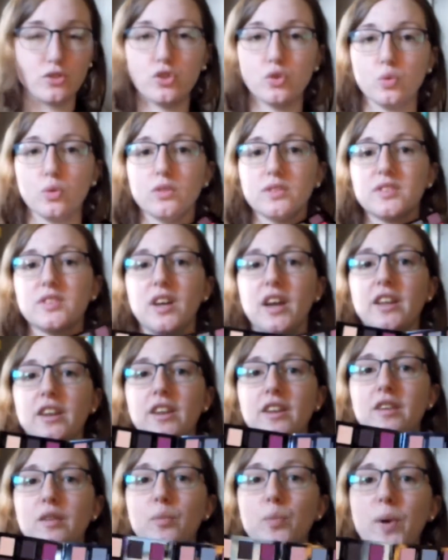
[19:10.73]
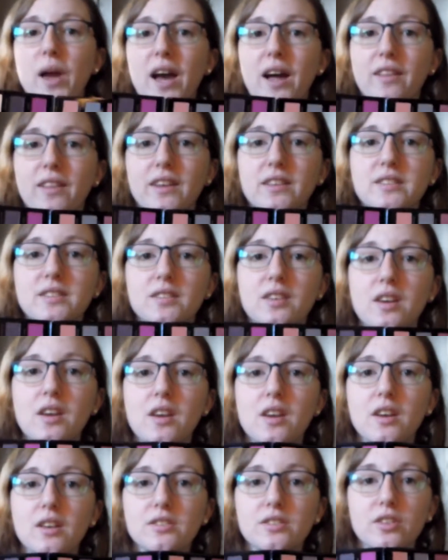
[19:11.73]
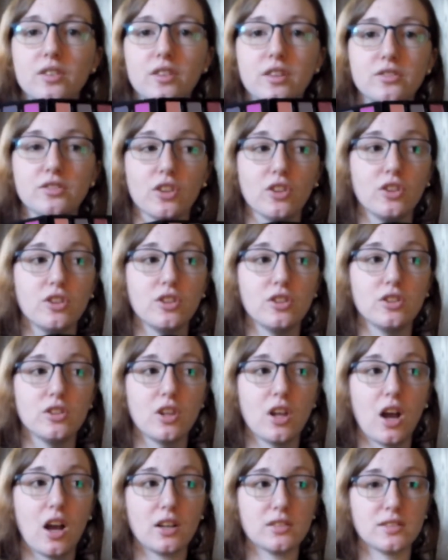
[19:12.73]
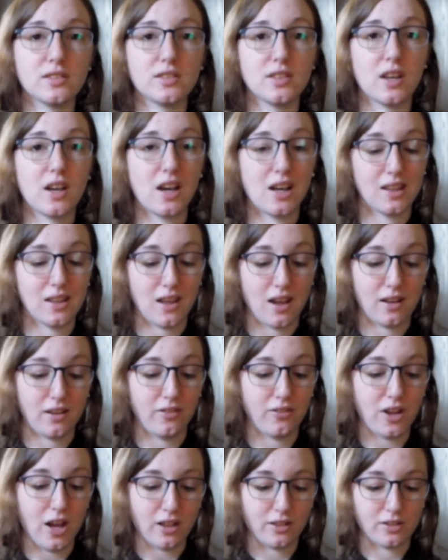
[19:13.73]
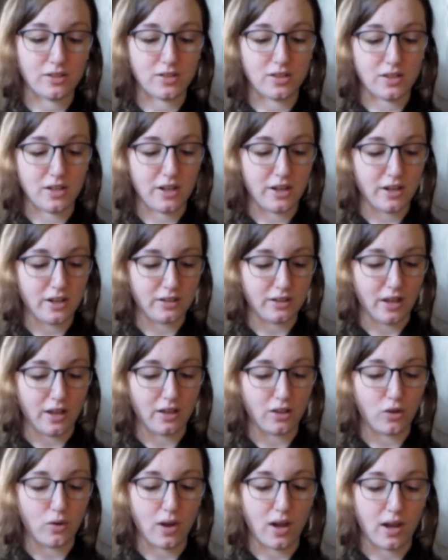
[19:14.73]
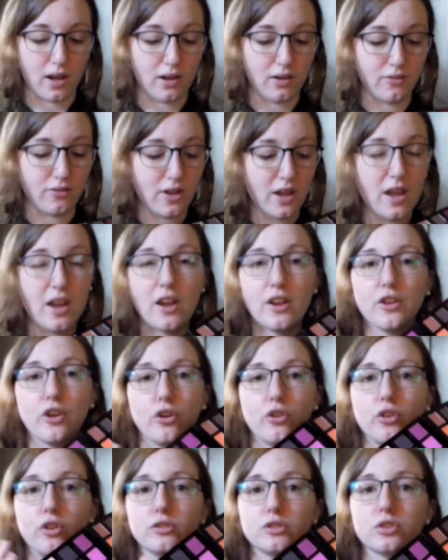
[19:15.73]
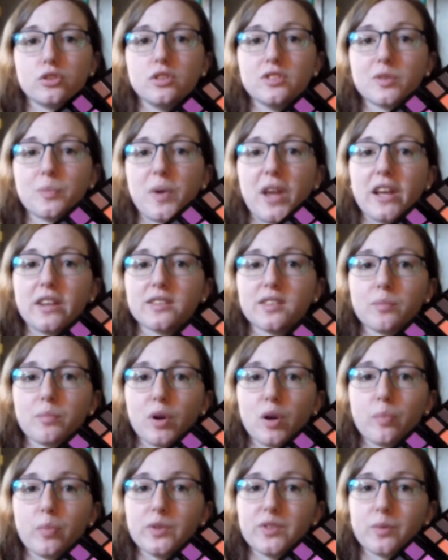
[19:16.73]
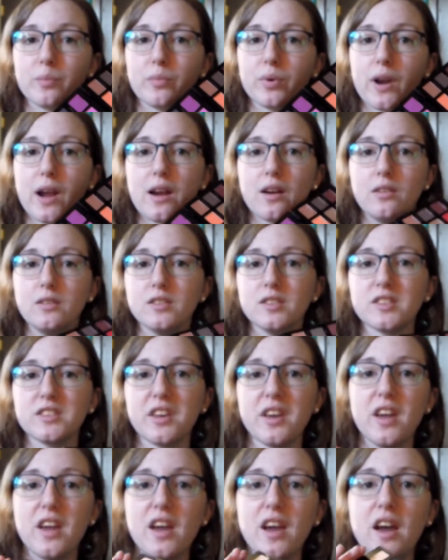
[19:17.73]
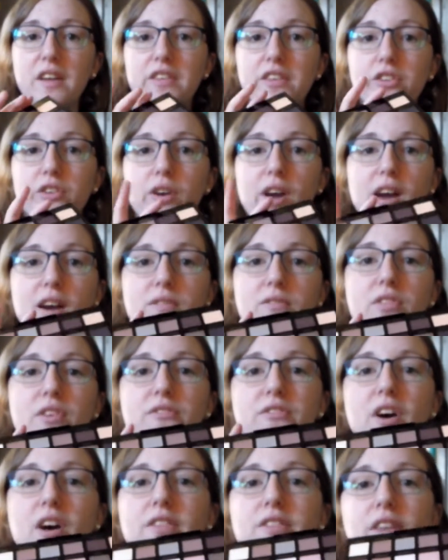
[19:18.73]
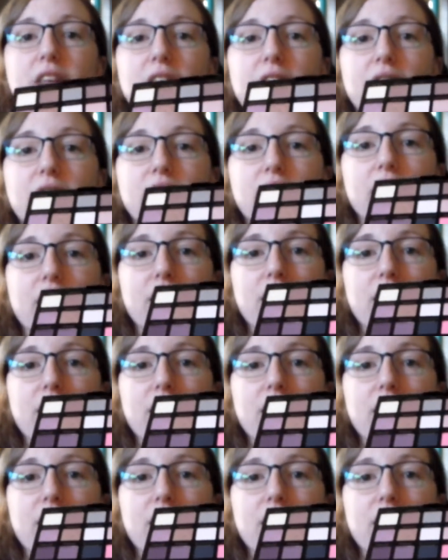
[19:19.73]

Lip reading: dual-sided palette, so there's a lot of colors in here. Like, you have your neutrals, pinks and purples and browns, and then you have the fun like